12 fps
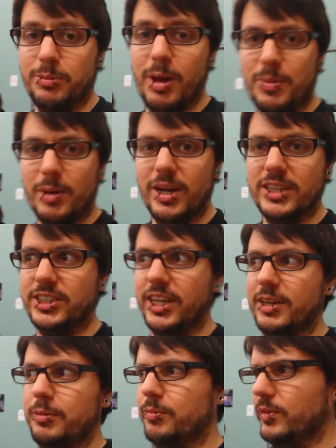She met Batman,
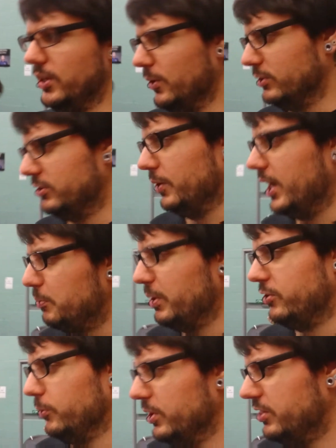she, he also had a
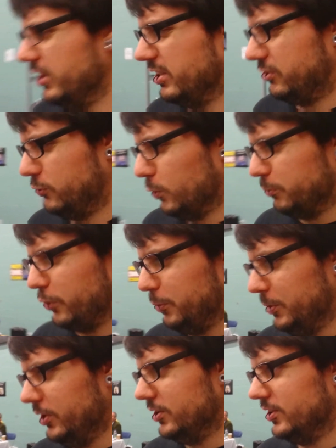picture with the Stormtrooper.